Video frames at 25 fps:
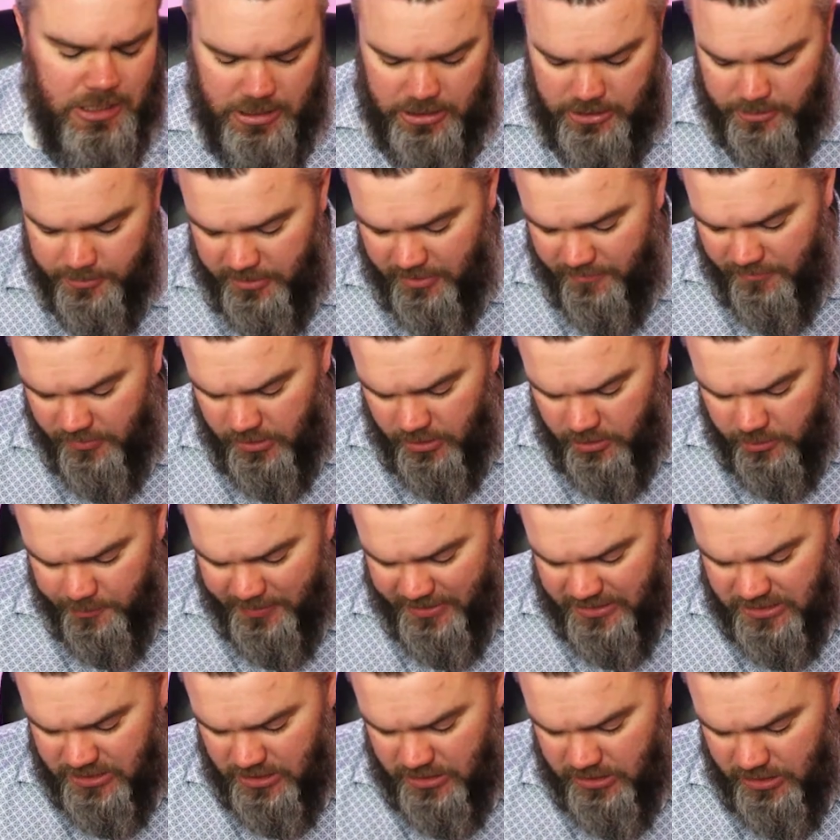Let me give you another
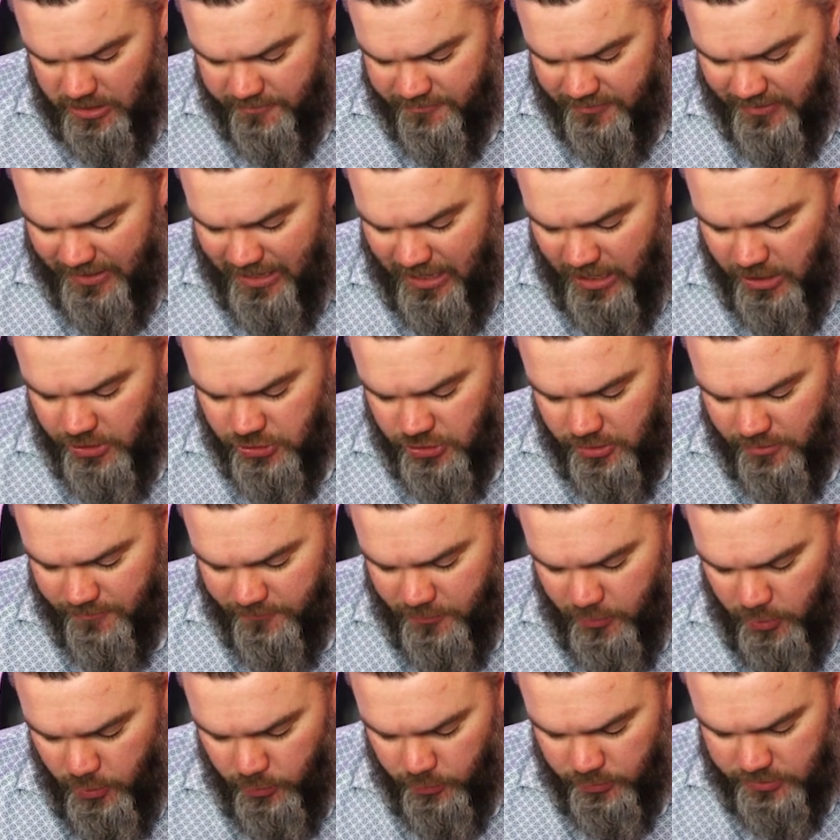piece of clarification,
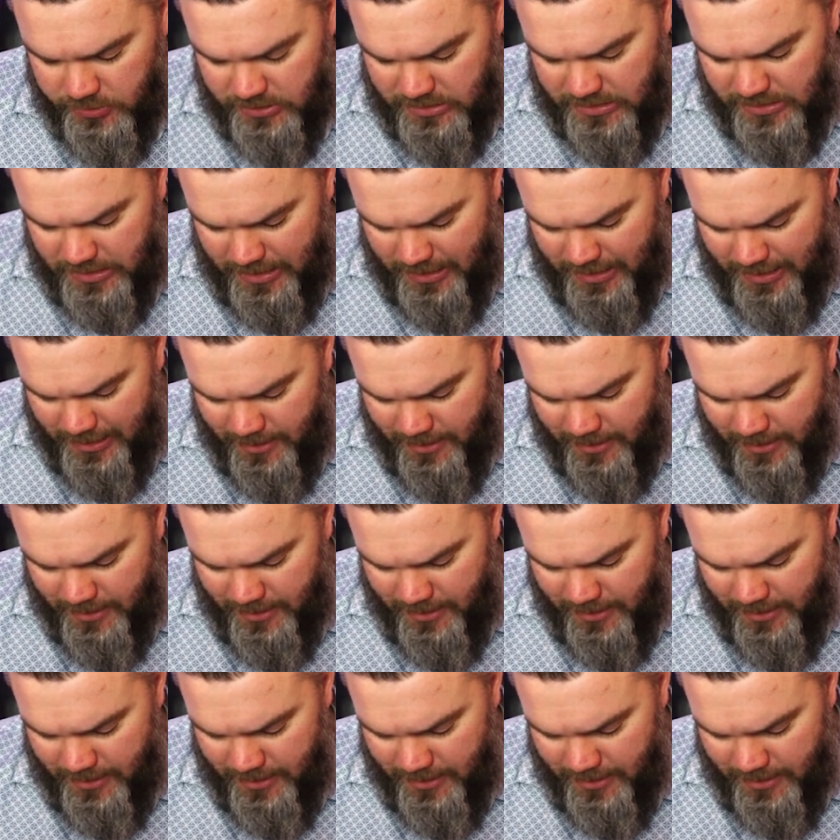folks.